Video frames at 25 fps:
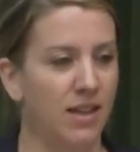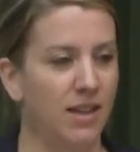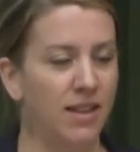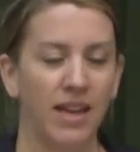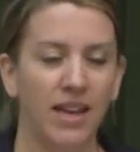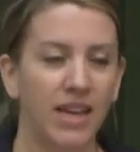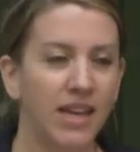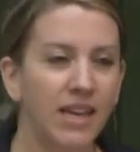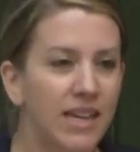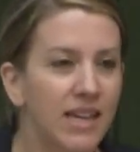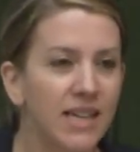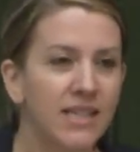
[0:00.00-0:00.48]

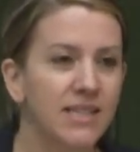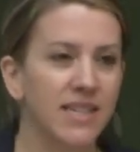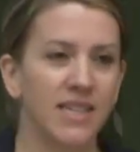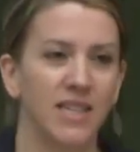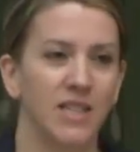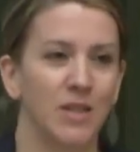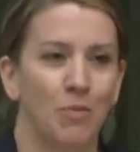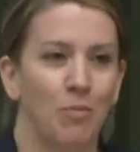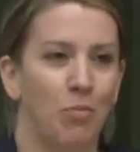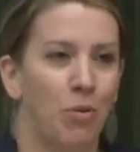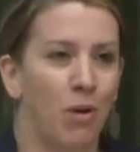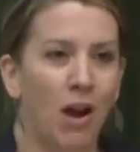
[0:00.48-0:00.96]
that it
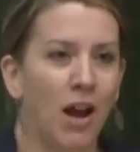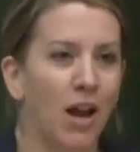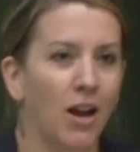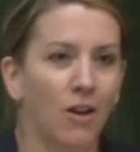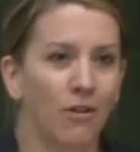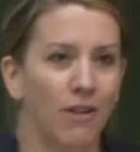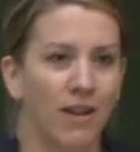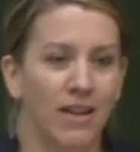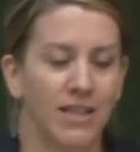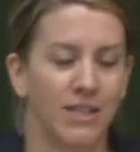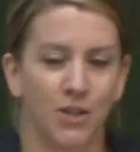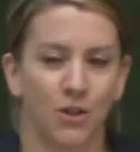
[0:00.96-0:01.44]
isn't
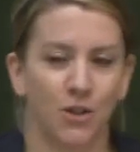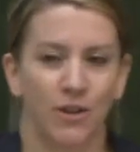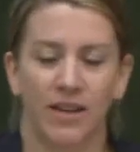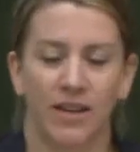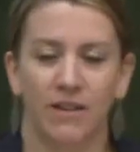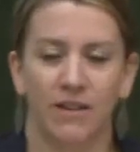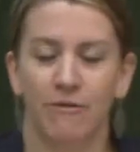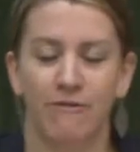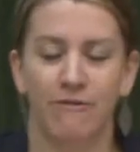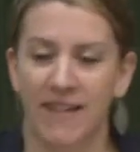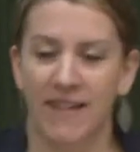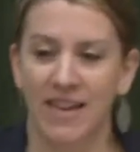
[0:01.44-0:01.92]
progress or
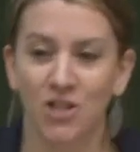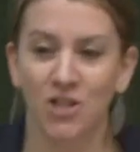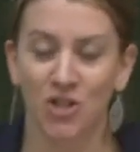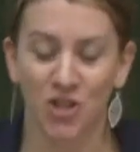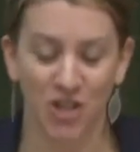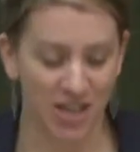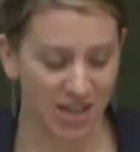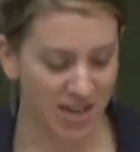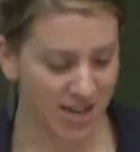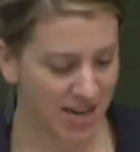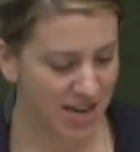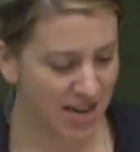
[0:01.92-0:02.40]

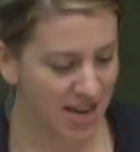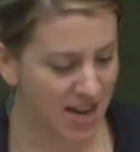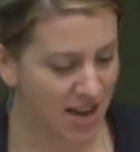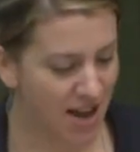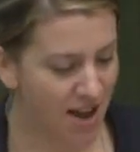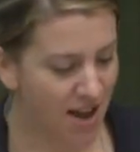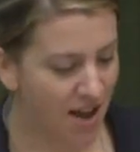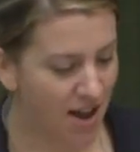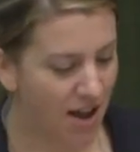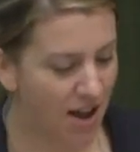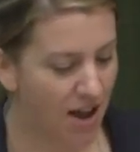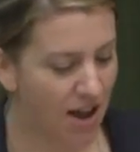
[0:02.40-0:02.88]
innovation,
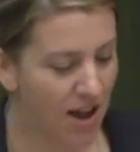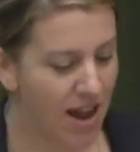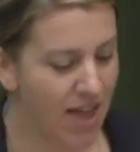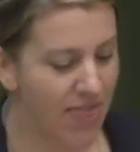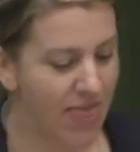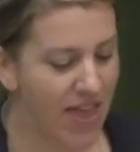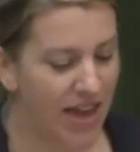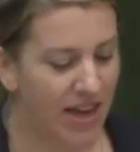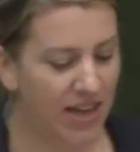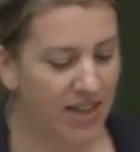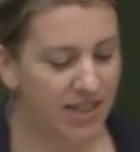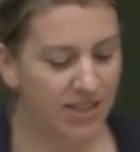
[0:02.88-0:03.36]
uh,
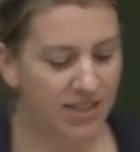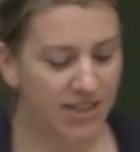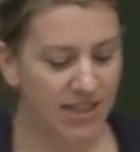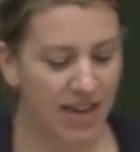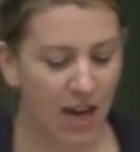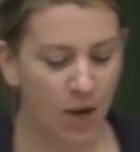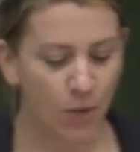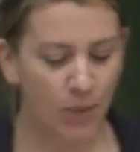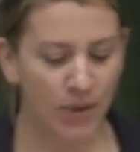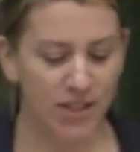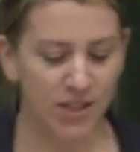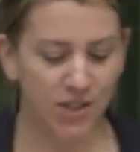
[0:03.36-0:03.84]
and that
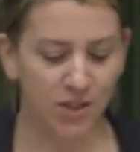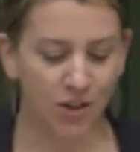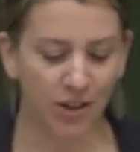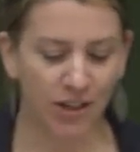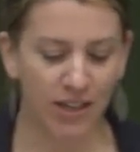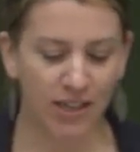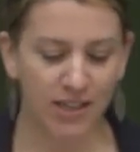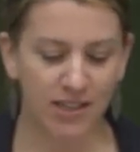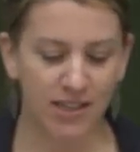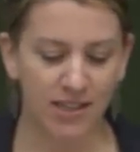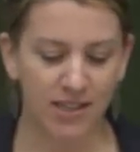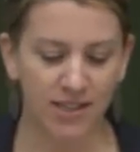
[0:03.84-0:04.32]
instead we
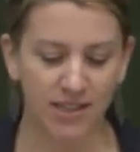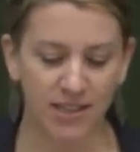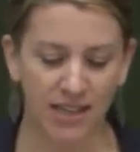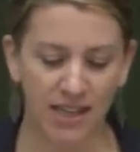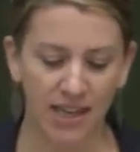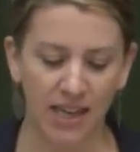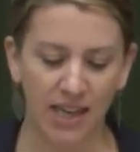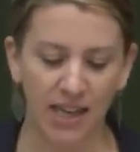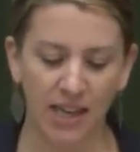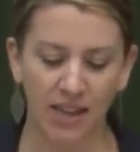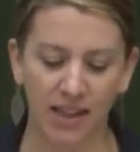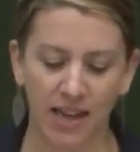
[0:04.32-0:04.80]
started to
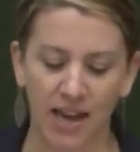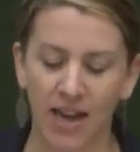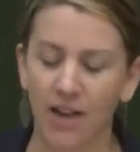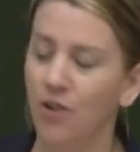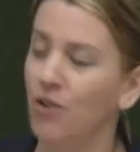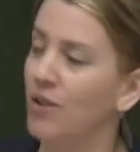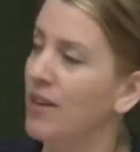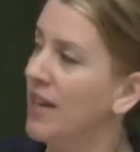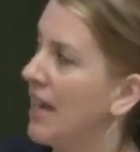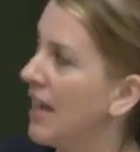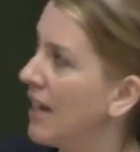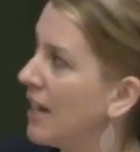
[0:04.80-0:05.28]
see that
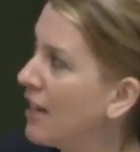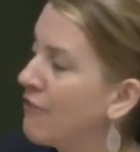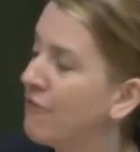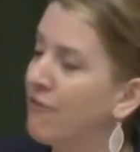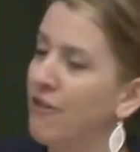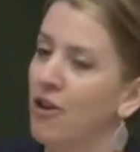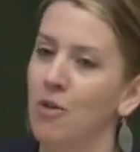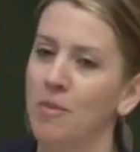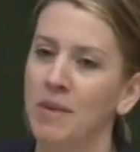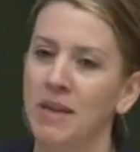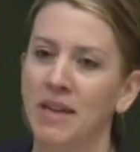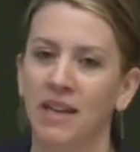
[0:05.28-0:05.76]
organic
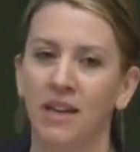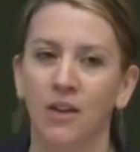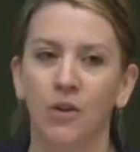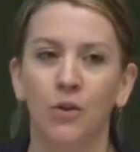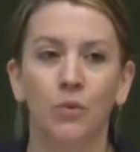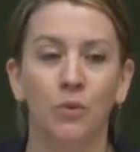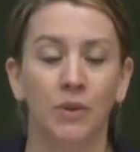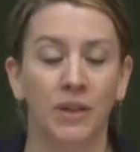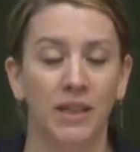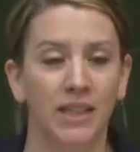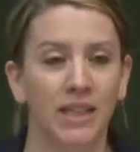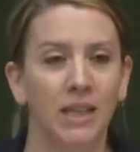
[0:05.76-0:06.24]
farming
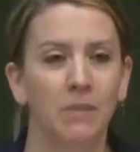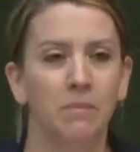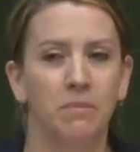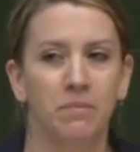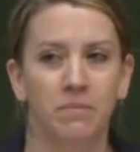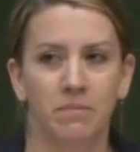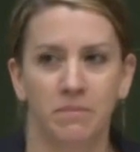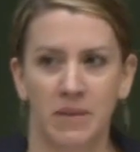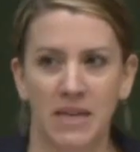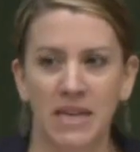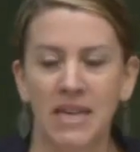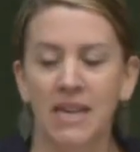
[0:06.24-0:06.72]
could really
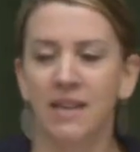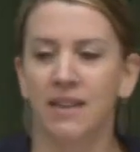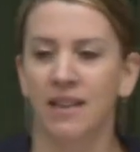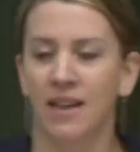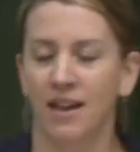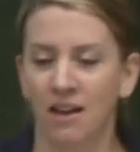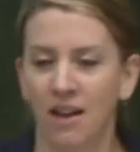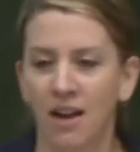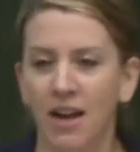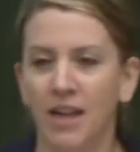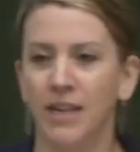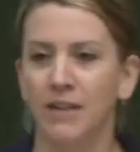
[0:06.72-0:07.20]
be
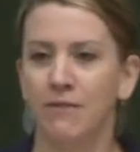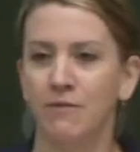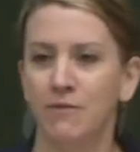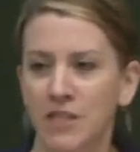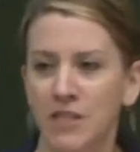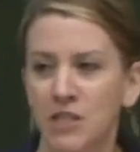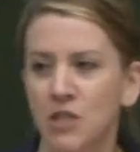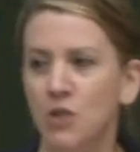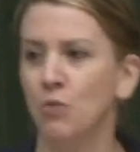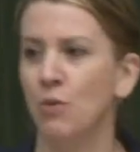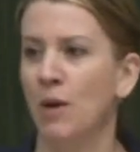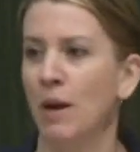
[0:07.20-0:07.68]
that kind of
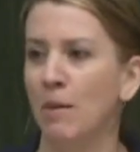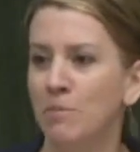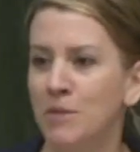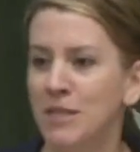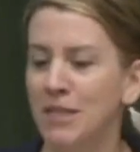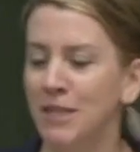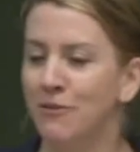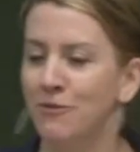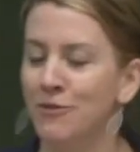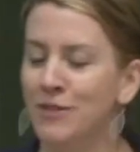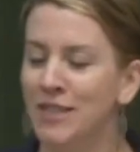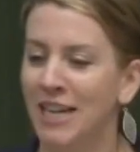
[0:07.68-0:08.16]

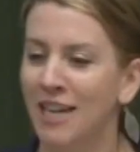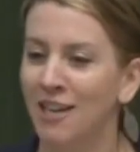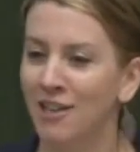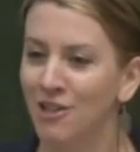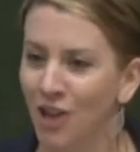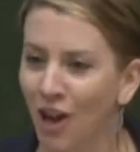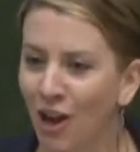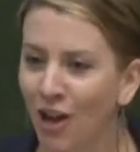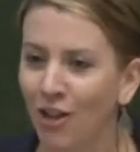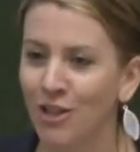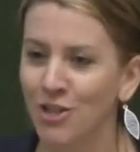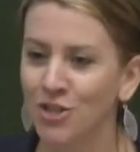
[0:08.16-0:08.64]
disruptive
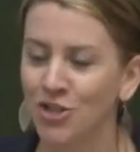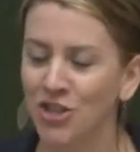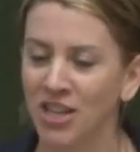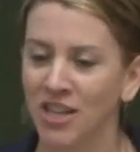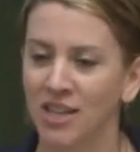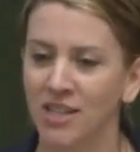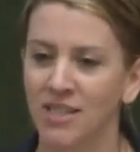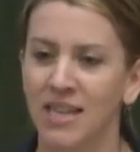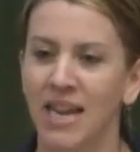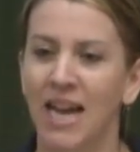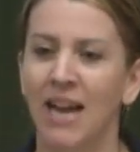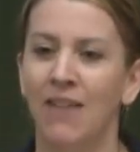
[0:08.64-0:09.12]

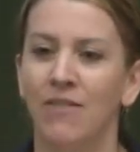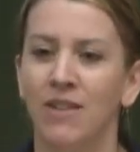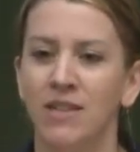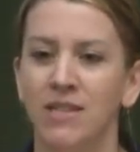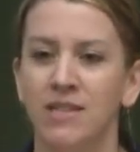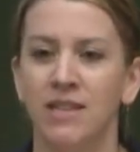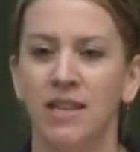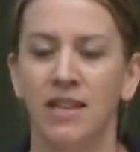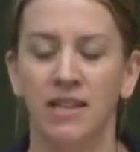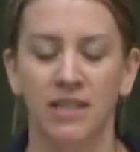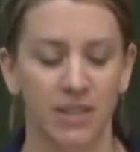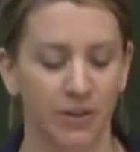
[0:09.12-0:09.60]
technology to have us
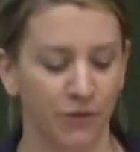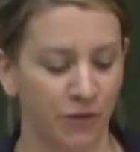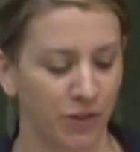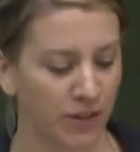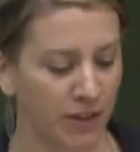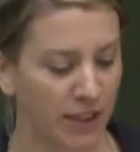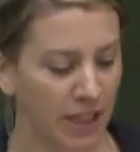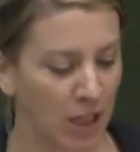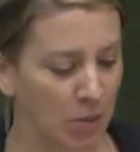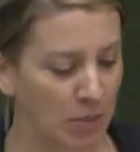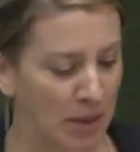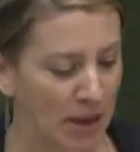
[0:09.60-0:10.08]
think
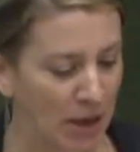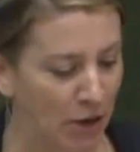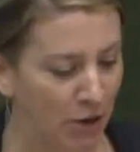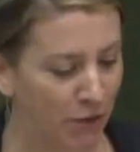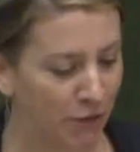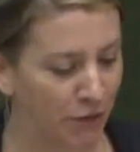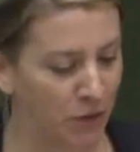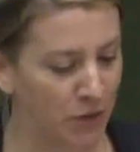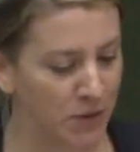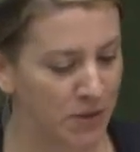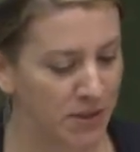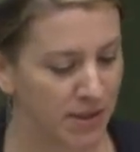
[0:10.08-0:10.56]
differently about our
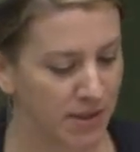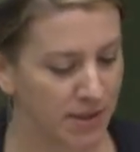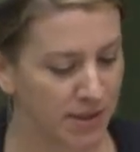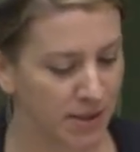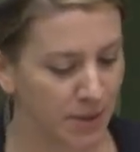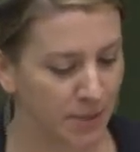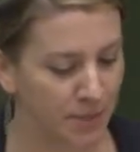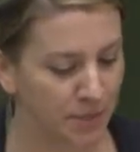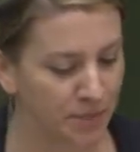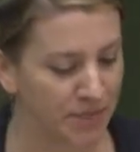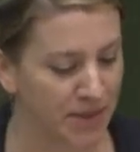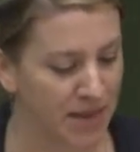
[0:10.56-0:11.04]
food
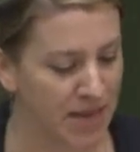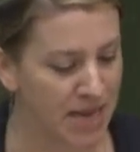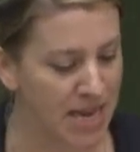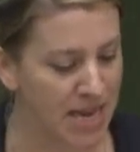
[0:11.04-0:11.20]
system.